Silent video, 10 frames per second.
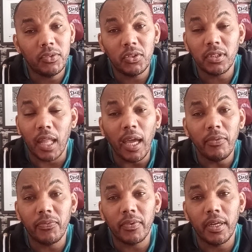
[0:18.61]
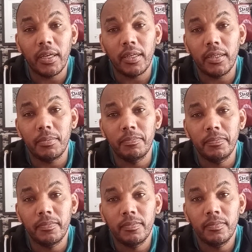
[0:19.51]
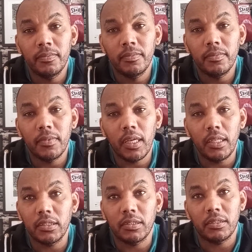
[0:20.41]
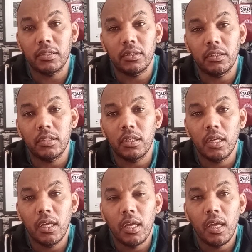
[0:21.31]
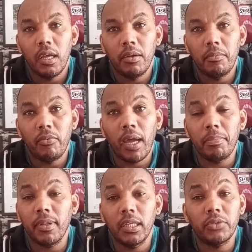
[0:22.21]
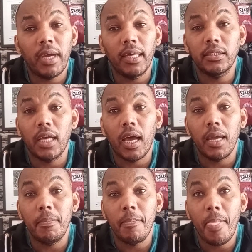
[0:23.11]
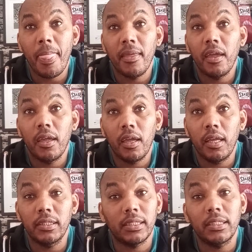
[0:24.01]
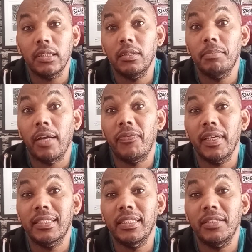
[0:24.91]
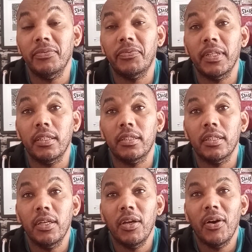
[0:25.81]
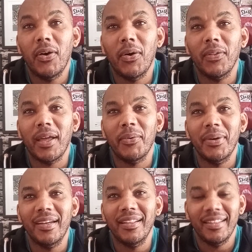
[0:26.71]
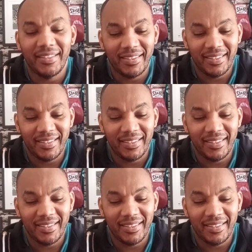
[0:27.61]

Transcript: Just life. It's right place, right time. Still, my face didn't fit all that well.